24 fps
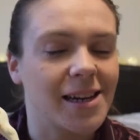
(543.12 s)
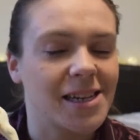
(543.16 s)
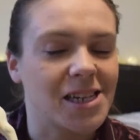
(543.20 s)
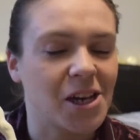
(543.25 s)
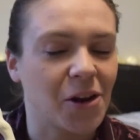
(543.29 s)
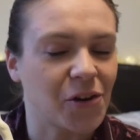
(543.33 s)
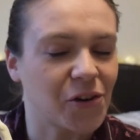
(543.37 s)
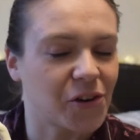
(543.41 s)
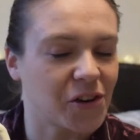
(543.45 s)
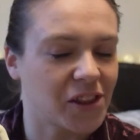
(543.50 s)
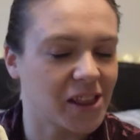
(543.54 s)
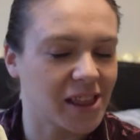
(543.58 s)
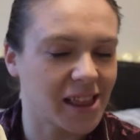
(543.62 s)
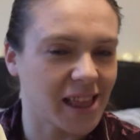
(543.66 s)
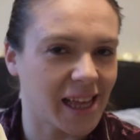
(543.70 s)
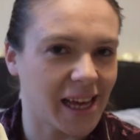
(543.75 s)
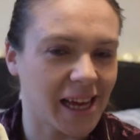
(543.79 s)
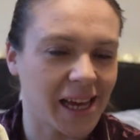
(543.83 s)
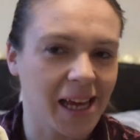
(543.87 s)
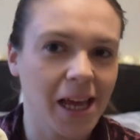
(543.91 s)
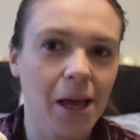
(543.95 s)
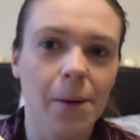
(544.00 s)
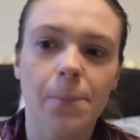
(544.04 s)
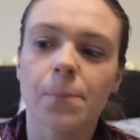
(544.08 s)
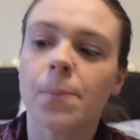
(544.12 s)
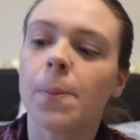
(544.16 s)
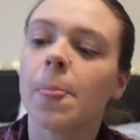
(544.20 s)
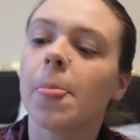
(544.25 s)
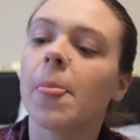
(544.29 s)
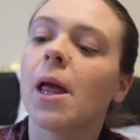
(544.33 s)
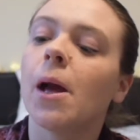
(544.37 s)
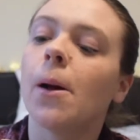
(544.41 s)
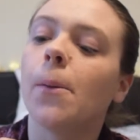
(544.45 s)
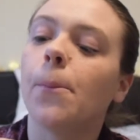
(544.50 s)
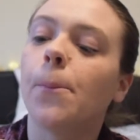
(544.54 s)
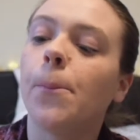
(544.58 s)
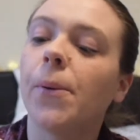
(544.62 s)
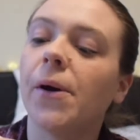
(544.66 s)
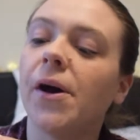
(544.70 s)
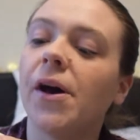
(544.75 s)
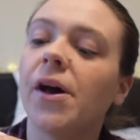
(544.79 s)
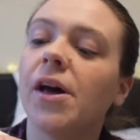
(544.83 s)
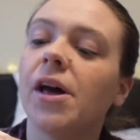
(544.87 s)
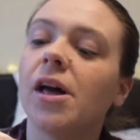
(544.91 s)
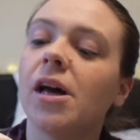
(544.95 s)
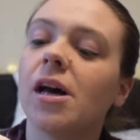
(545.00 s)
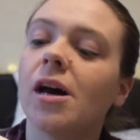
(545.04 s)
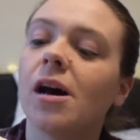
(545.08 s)
different thing.
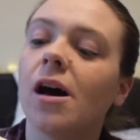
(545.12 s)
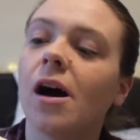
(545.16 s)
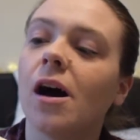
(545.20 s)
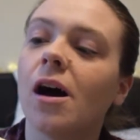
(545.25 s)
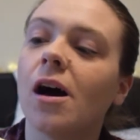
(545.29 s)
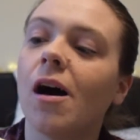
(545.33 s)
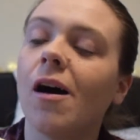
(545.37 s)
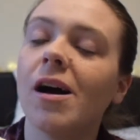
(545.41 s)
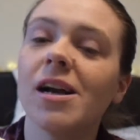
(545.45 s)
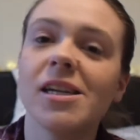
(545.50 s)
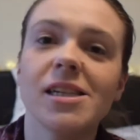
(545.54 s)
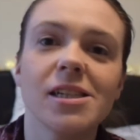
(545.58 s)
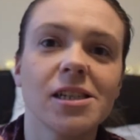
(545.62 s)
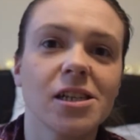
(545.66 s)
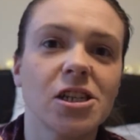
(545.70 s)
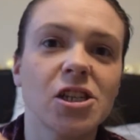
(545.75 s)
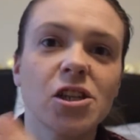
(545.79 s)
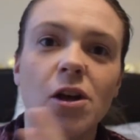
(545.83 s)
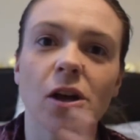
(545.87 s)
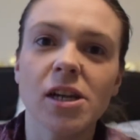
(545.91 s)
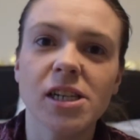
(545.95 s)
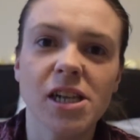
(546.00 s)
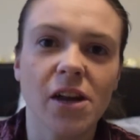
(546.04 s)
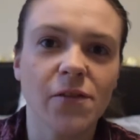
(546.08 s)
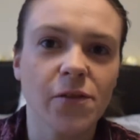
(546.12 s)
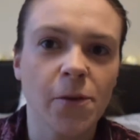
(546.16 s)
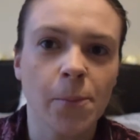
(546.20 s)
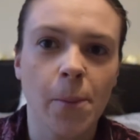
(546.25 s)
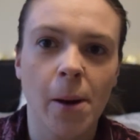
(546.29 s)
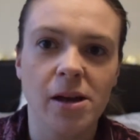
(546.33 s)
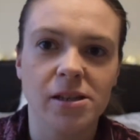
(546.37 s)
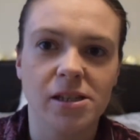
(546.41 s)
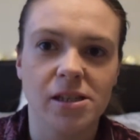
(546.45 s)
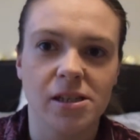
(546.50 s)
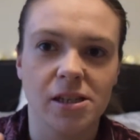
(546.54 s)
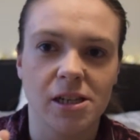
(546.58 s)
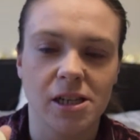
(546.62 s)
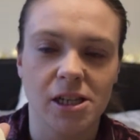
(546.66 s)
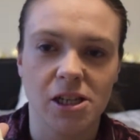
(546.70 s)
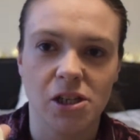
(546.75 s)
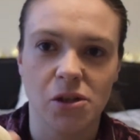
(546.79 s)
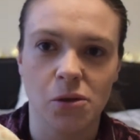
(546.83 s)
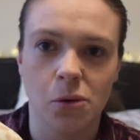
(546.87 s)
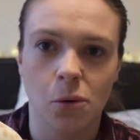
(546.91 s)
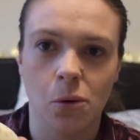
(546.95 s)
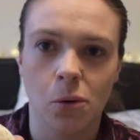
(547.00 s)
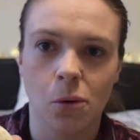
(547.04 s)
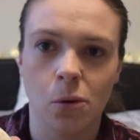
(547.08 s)
But because I never personally
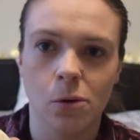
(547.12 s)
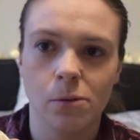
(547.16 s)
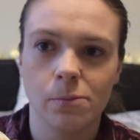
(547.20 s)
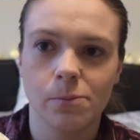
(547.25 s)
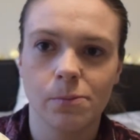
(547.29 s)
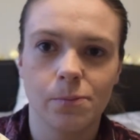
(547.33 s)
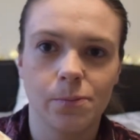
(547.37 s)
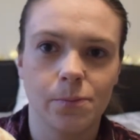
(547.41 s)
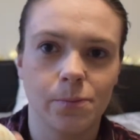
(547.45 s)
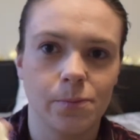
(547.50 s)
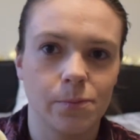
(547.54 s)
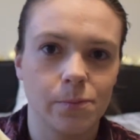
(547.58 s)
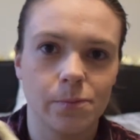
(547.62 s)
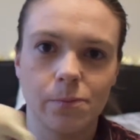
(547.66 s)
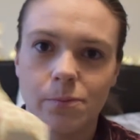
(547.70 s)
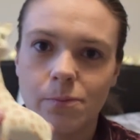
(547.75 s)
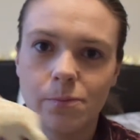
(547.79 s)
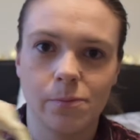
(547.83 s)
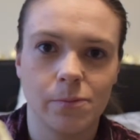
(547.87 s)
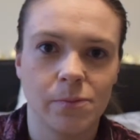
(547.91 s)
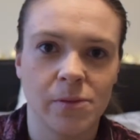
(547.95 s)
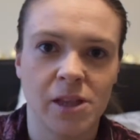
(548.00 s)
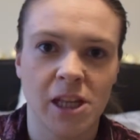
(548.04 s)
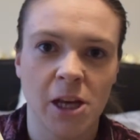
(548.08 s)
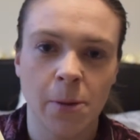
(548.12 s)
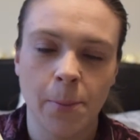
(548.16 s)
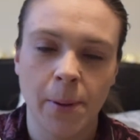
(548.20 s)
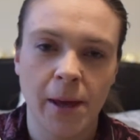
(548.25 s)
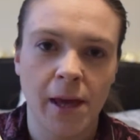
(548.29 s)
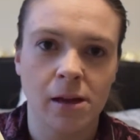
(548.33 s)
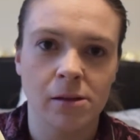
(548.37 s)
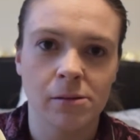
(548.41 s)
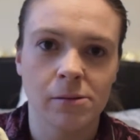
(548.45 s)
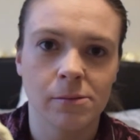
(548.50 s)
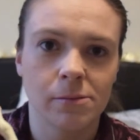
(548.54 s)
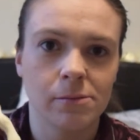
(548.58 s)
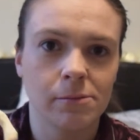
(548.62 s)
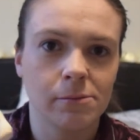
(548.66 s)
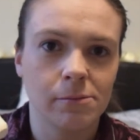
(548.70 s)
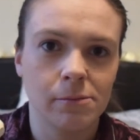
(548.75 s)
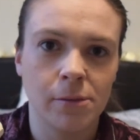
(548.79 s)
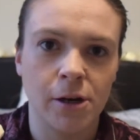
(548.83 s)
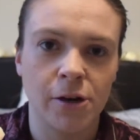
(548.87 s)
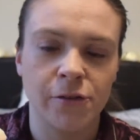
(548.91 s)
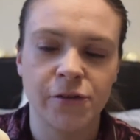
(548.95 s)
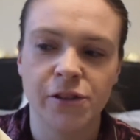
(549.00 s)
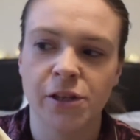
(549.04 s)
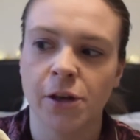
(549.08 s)
saw the appeal
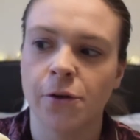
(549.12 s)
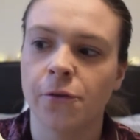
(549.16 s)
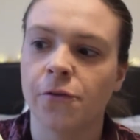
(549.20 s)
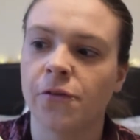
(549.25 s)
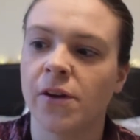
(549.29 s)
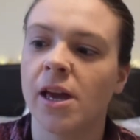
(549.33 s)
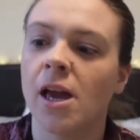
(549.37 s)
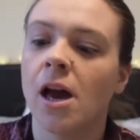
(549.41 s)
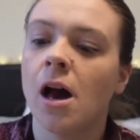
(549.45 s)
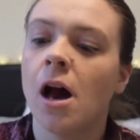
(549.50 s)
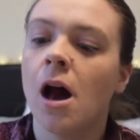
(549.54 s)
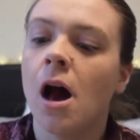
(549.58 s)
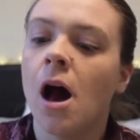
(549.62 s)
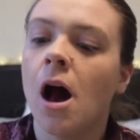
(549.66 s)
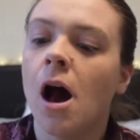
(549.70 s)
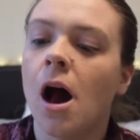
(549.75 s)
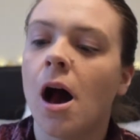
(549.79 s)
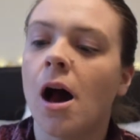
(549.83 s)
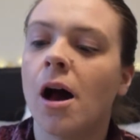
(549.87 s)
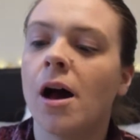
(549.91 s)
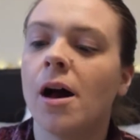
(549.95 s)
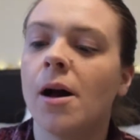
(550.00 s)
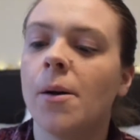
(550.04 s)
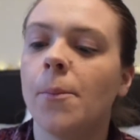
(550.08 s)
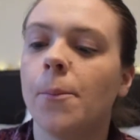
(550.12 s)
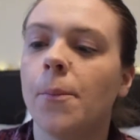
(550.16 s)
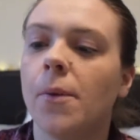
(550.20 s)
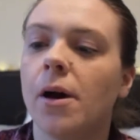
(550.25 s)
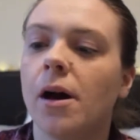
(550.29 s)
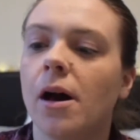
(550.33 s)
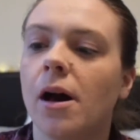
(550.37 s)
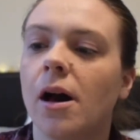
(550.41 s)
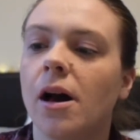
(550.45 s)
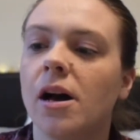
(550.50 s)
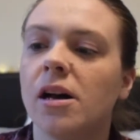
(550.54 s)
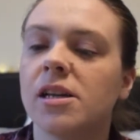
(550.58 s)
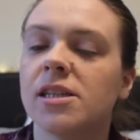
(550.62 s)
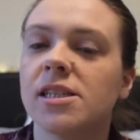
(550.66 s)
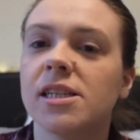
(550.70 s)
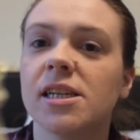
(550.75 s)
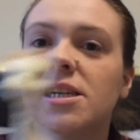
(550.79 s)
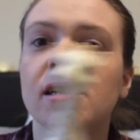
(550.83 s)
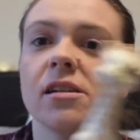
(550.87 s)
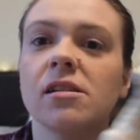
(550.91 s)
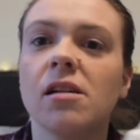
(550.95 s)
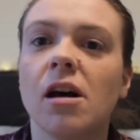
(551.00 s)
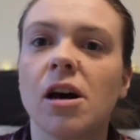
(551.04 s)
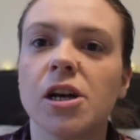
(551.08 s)
of Sophie
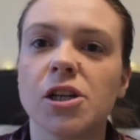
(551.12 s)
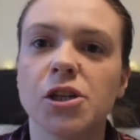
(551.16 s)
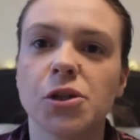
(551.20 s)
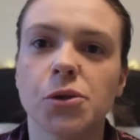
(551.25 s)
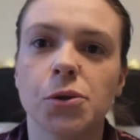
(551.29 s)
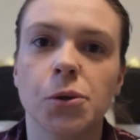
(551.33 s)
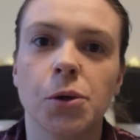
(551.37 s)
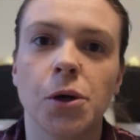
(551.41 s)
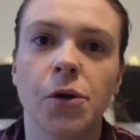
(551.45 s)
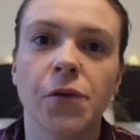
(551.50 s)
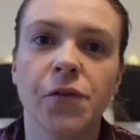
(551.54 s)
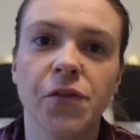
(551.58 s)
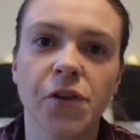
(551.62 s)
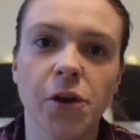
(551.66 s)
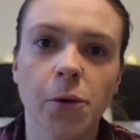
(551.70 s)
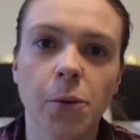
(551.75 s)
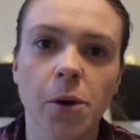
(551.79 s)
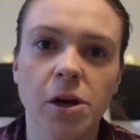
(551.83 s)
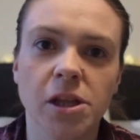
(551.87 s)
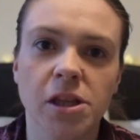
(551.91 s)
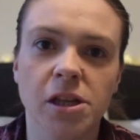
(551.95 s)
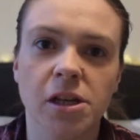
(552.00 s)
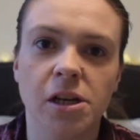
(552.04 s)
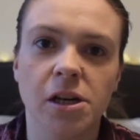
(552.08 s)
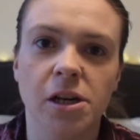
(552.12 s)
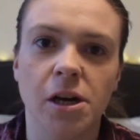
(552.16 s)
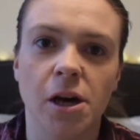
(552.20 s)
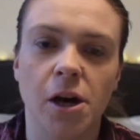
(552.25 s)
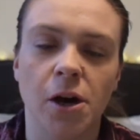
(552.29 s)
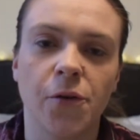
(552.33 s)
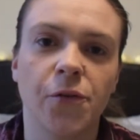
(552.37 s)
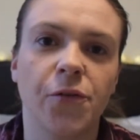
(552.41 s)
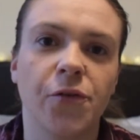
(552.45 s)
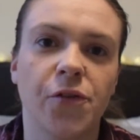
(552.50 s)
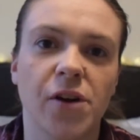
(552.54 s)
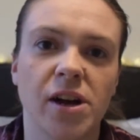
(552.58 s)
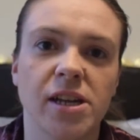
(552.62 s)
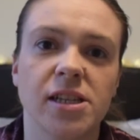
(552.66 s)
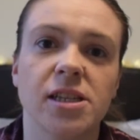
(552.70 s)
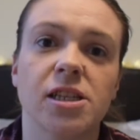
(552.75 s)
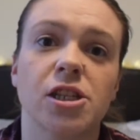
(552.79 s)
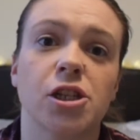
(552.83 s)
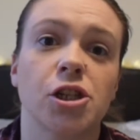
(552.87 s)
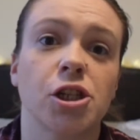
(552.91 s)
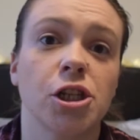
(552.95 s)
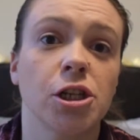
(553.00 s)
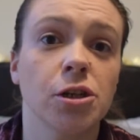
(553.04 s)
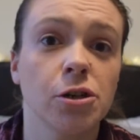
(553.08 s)
until I saw a few other
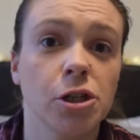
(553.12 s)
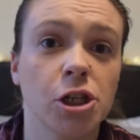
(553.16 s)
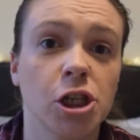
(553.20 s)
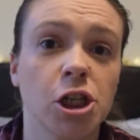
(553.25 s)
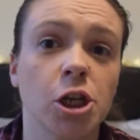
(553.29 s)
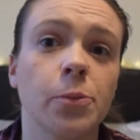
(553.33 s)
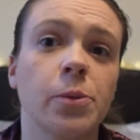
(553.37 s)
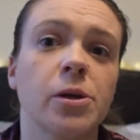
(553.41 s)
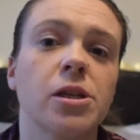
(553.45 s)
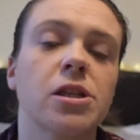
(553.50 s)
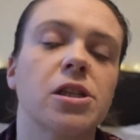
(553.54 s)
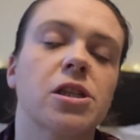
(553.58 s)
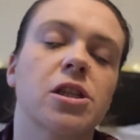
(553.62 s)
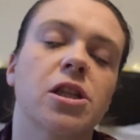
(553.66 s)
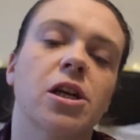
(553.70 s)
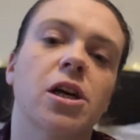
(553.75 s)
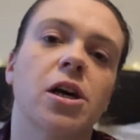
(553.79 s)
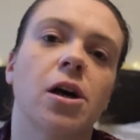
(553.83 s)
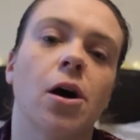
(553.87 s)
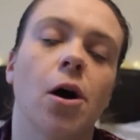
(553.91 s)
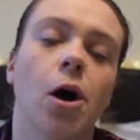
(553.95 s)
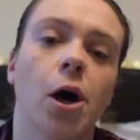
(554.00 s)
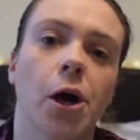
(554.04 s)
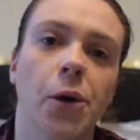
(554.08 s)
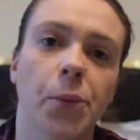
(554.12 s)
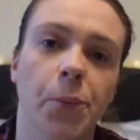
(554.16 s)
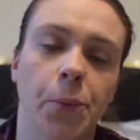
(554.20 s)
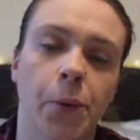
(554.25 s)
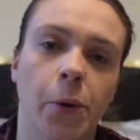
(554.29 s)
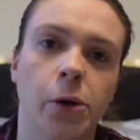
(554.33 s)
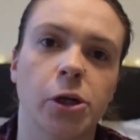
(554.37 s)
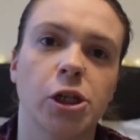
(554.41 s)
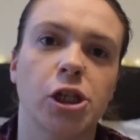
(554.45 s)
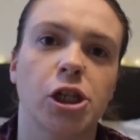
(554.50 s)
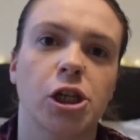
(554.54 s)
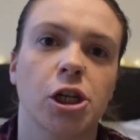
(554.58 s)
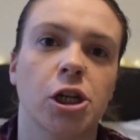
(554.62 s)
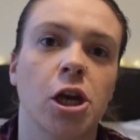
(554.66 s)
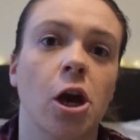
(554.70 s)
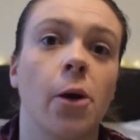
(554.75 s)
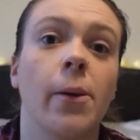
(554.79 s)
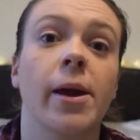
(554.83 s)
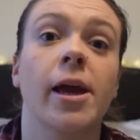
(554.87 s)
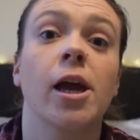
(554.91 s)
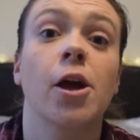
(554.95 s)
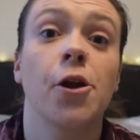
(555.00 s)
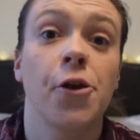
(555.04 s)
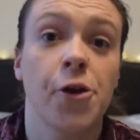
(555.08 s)
friends and YouTubers that I watch
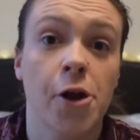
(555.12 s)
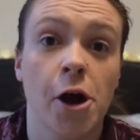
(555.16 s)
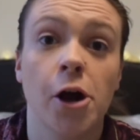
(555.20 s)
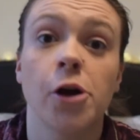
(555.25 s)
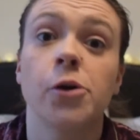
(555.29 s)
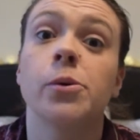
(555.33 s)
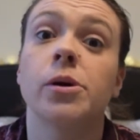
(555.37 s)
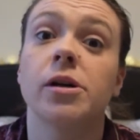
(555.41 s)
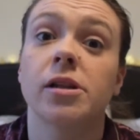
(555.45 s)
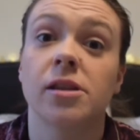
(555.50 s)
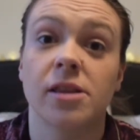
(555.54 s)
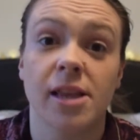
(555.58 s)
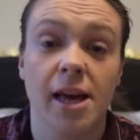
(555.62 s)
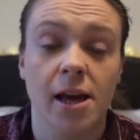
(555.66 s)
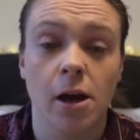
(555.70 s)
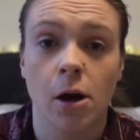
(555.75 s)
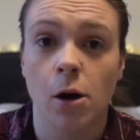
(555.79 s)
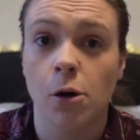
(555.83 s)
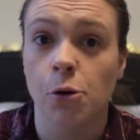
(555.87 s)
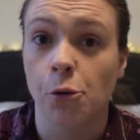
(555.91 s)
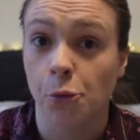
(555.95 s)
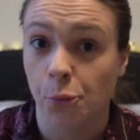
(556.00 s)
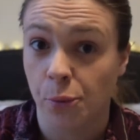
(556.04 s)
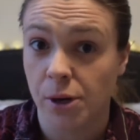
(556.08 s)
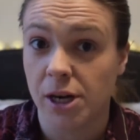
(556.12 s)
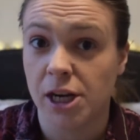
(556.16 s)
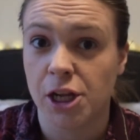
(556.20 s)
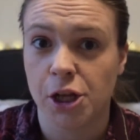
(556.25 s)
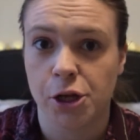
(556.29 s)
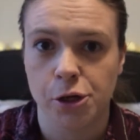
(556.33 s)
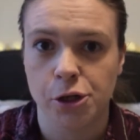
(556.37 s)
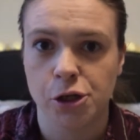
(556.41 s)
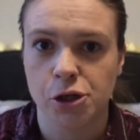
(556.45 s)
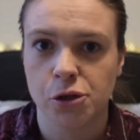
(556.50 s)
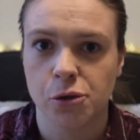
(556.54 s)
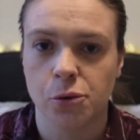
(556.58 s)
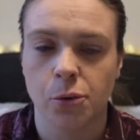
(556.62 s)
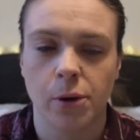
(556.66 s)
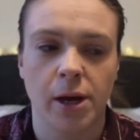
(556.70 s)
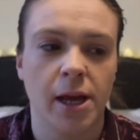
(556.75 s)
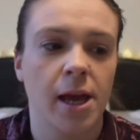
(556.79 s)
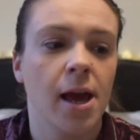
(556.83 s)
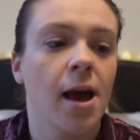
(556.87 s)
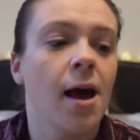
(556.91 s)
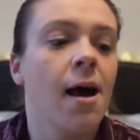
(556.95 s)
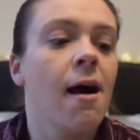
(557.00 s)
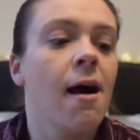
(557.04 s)
going, no, they are a really good toy,